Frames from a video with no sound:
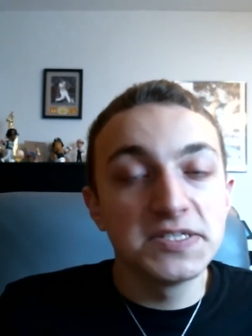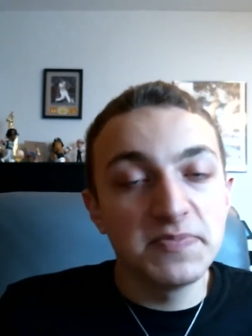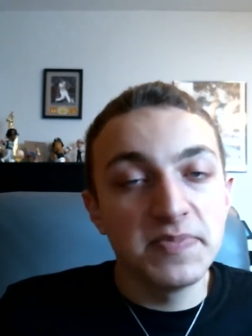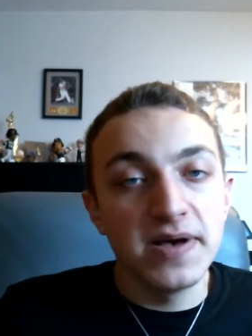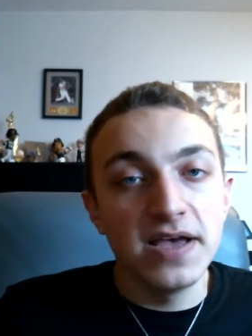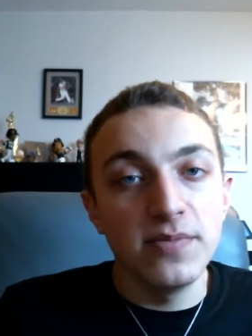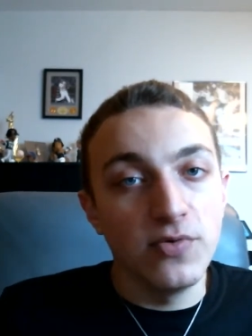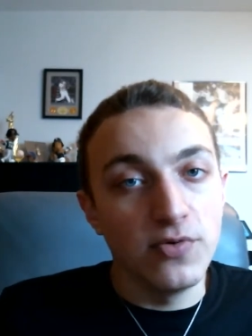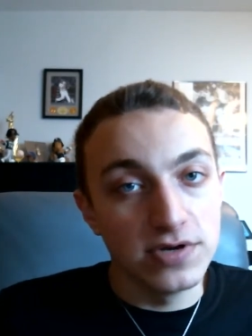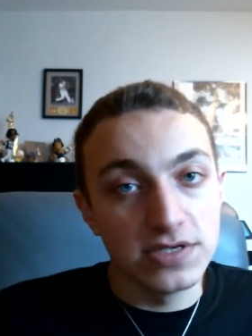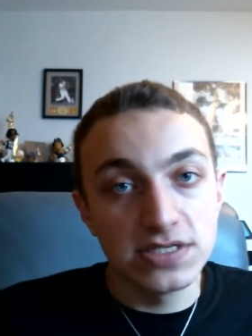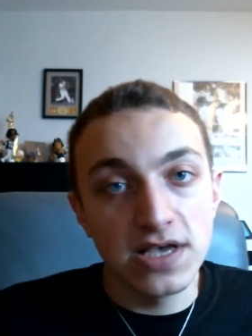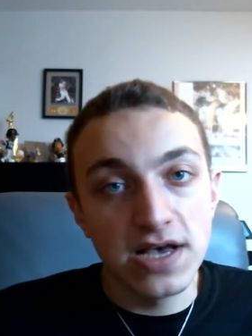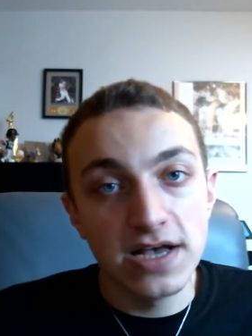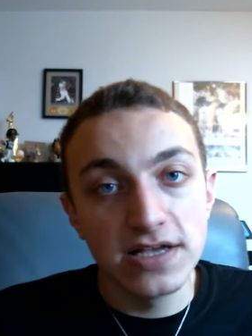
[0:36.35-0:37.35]
by Morris
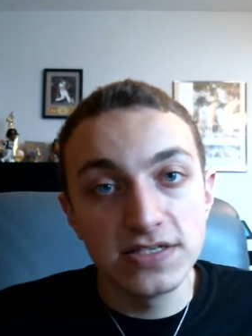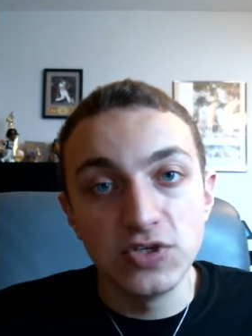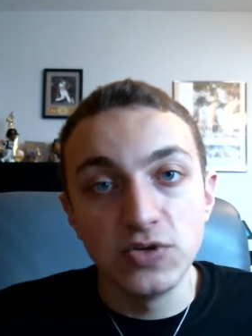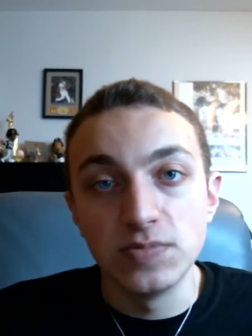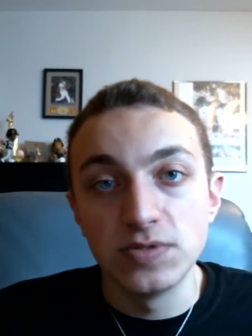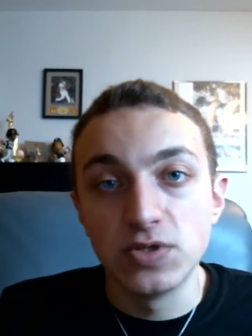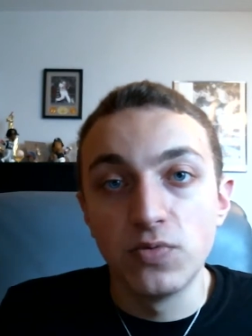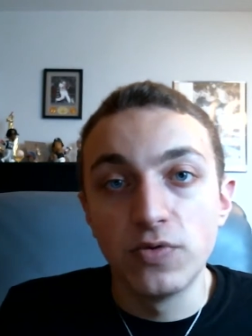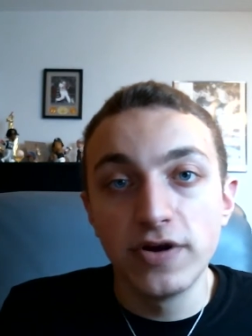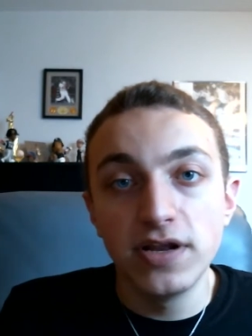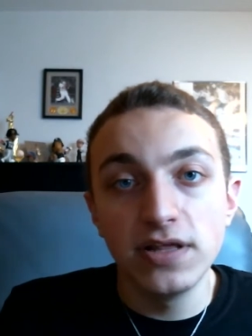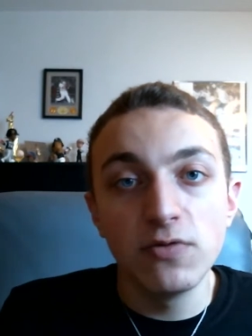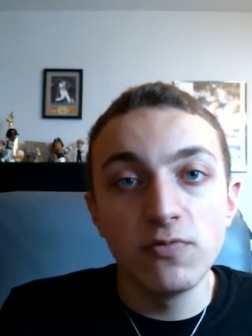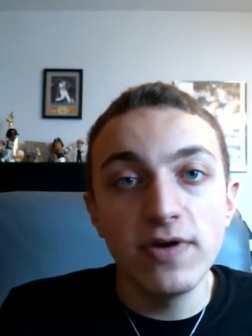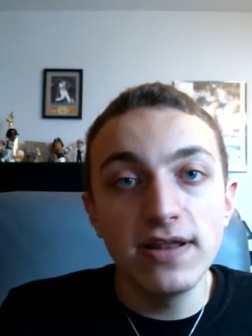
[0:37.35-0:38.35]
Costumes. So we're going to get
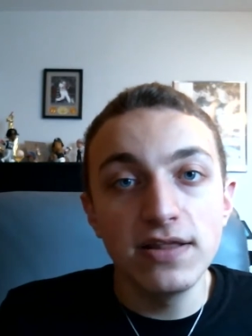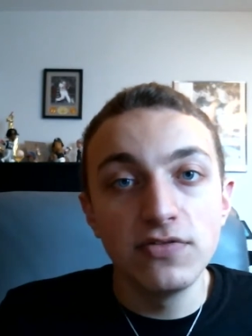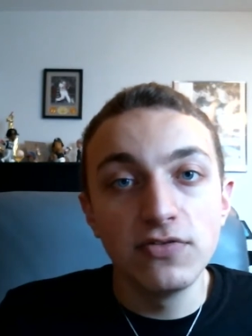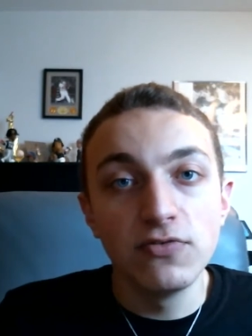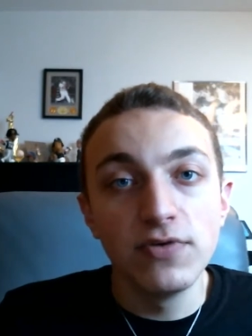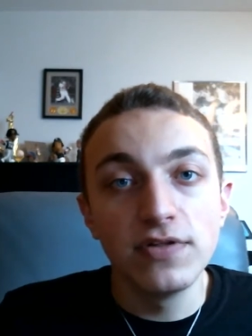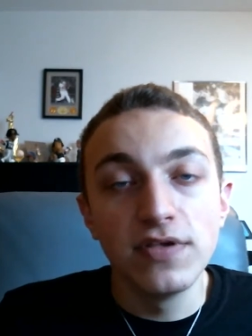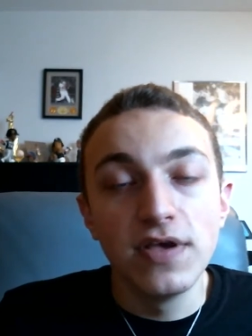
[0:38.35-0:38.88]
right into it.